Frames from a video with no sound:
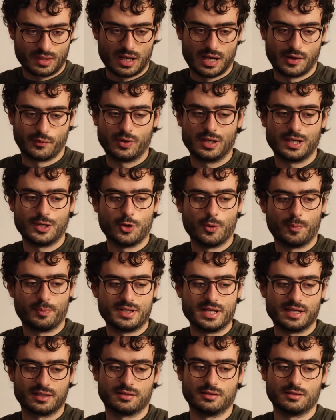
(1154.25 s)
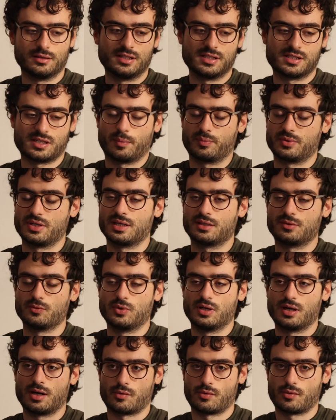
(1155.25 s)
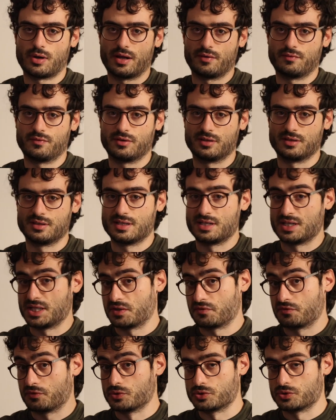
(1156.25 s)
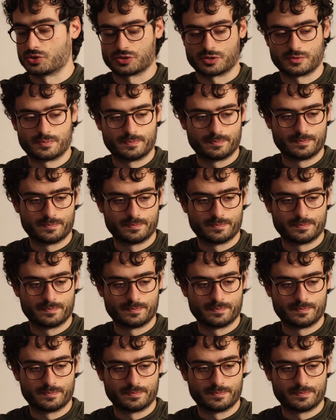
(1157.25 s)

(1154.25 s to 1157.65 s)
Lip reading: I really hope that this update will arrive in the near future.